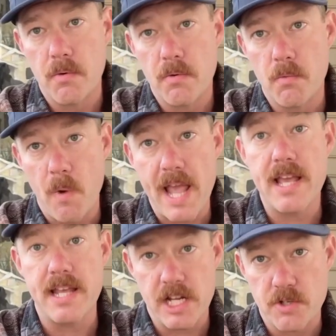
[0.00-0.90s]
weigh
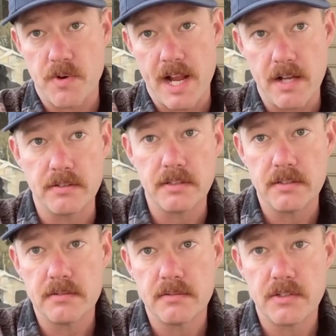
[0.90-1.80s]
each round,
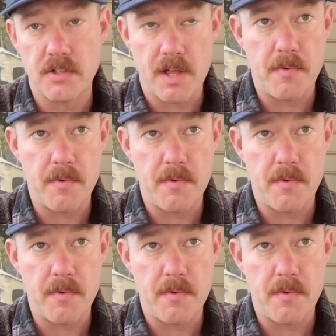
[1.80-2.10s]
so that way